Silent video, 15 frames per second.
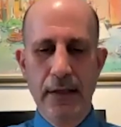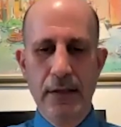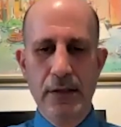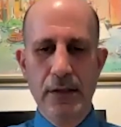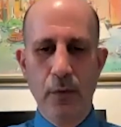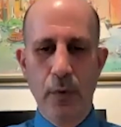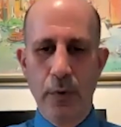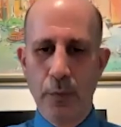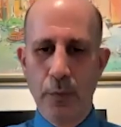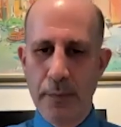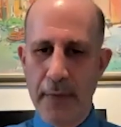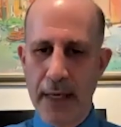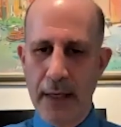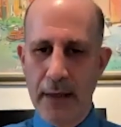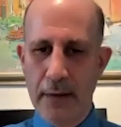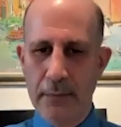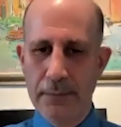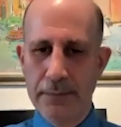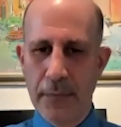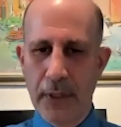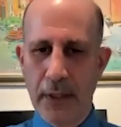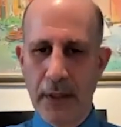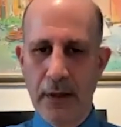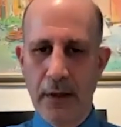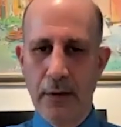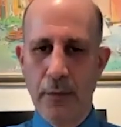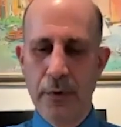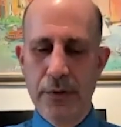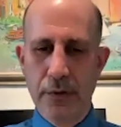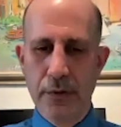So when we met him, it
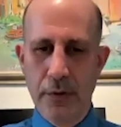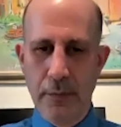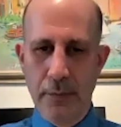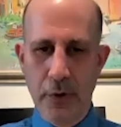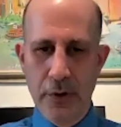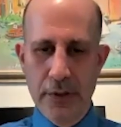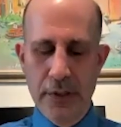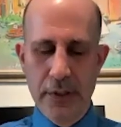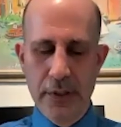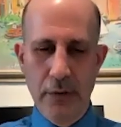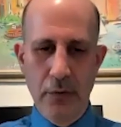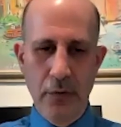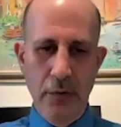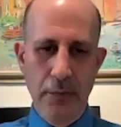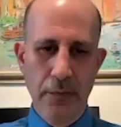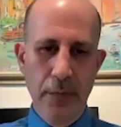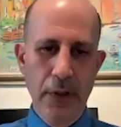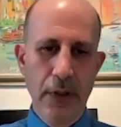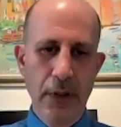was through the emergency room.